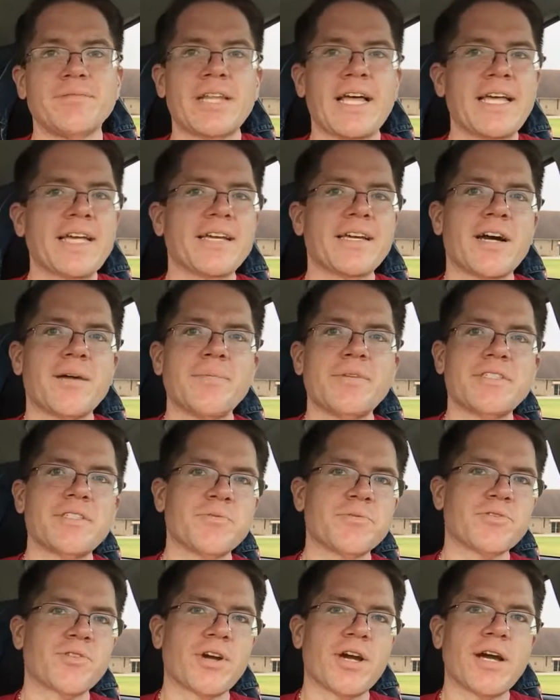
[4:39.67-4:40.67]
Like, comment,
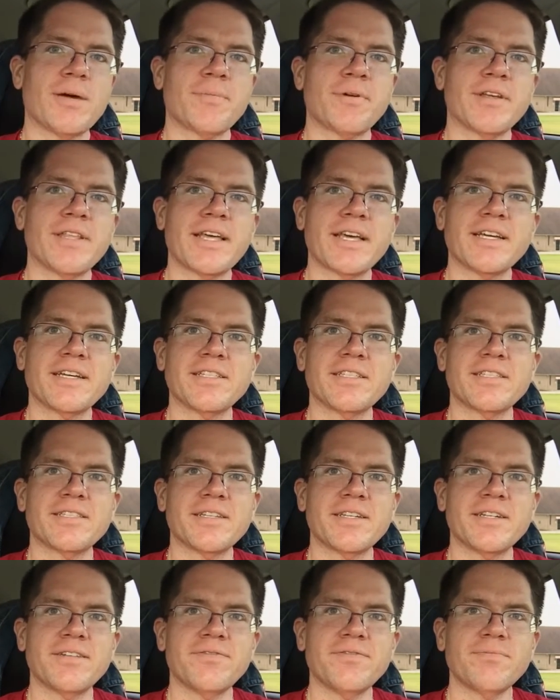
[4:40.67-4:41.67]
subscribe, all that good
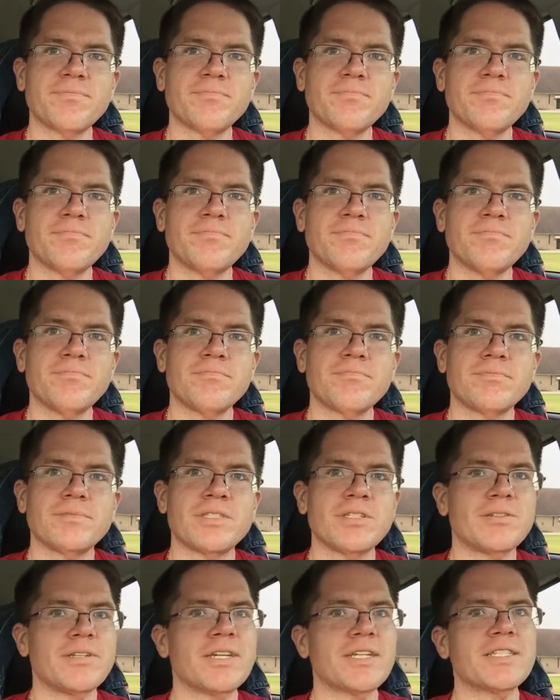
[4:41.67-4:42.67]
stuff.
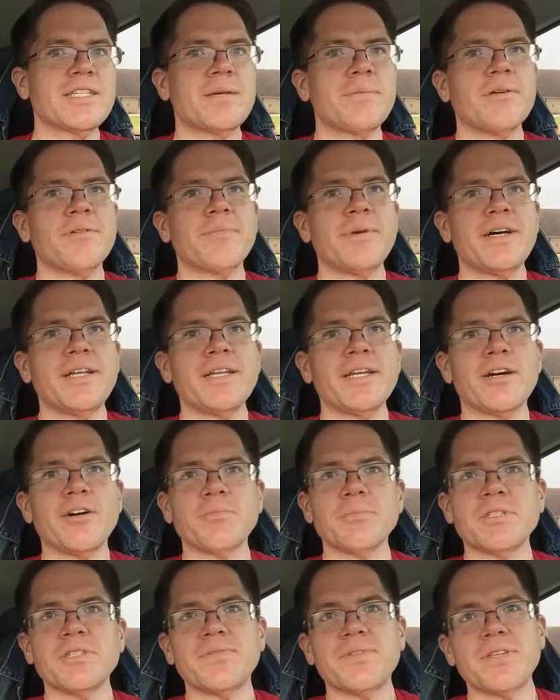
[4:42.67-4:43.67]
Till next time, everybody, I
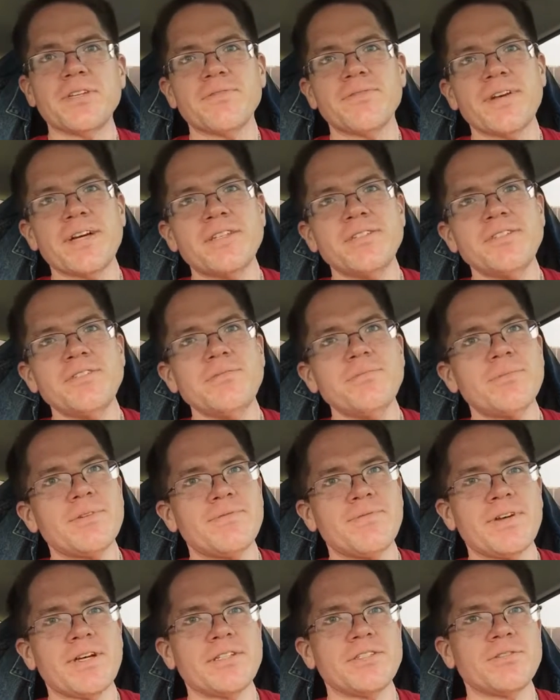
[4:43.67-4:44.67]
hope this video found you
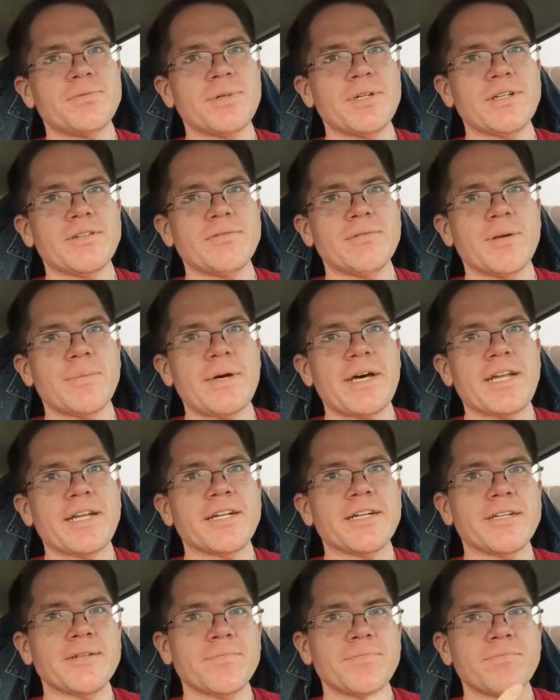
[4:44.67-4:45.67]
and found you well. I'm out of
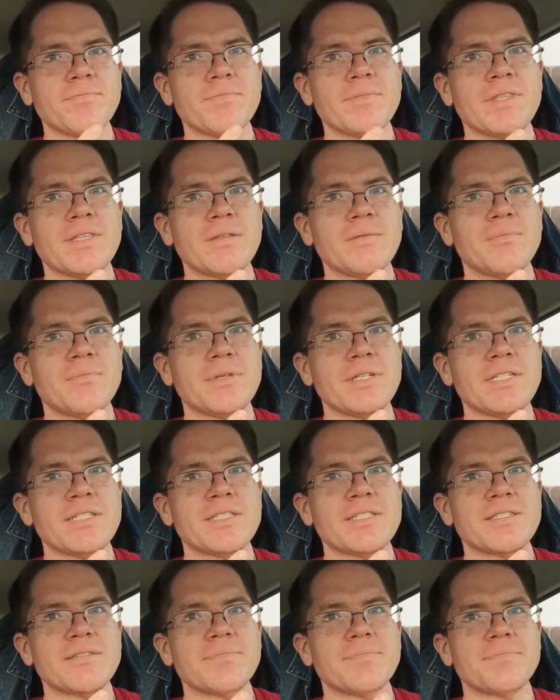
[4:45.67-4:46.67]
here.
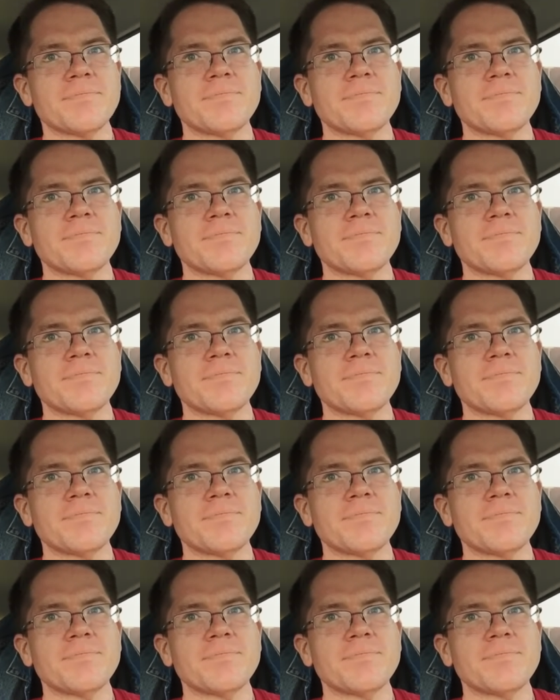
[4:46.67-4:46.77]
Peace.